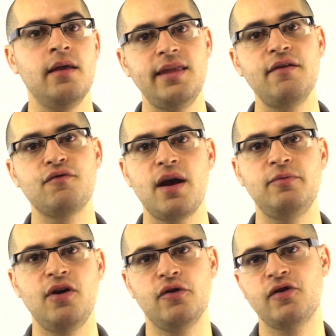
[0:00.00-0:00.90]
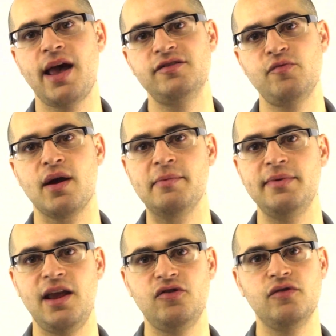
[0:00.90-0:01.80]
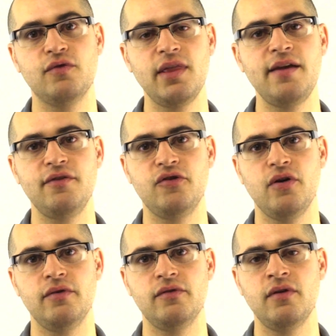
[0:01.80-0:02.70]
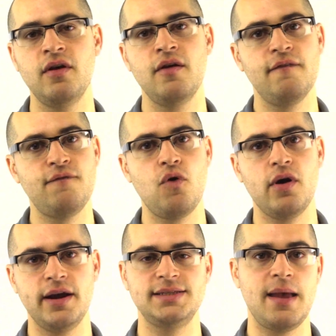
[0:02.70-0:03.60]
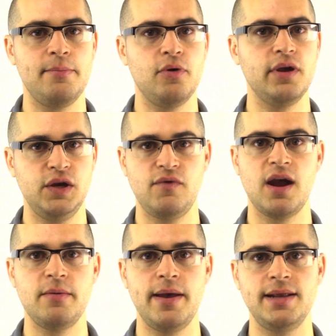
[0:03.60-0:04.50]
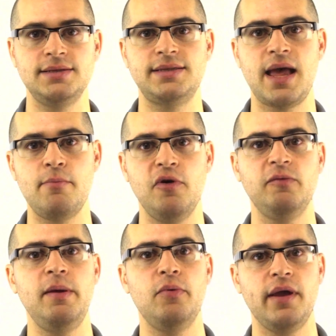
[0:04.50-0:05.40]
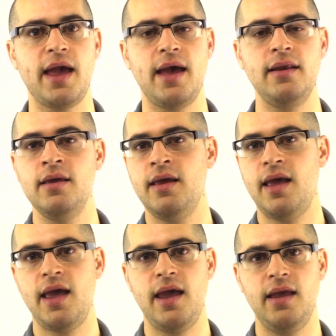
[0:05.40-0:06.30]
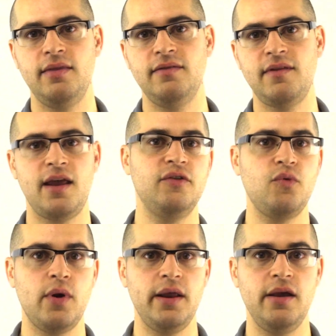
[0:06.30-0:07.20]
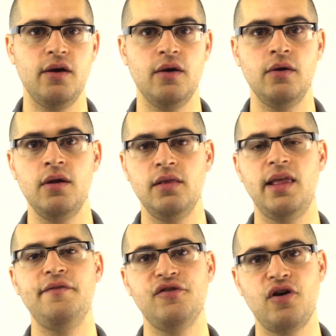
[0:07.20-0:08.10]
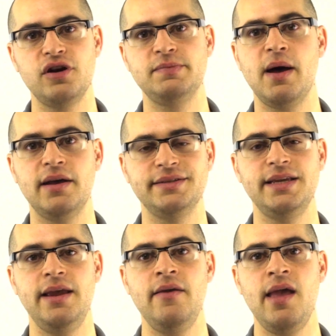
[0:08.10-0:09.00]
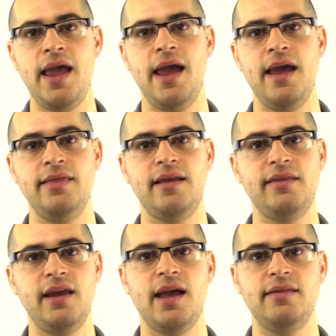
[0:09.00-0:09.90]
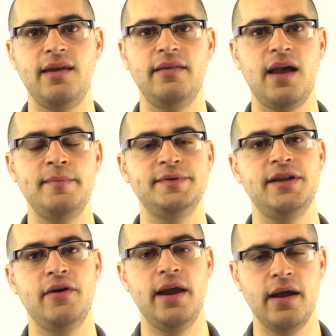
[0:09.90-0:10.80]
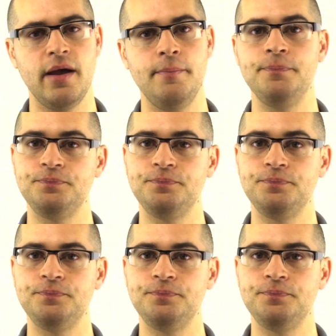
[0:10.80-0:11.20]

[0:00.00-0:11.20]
Dave Ramsey also has some recommendations for life insurance. For example, he recommends that most people get a 10, 20-year life insurance policy and that they get 10 times their income.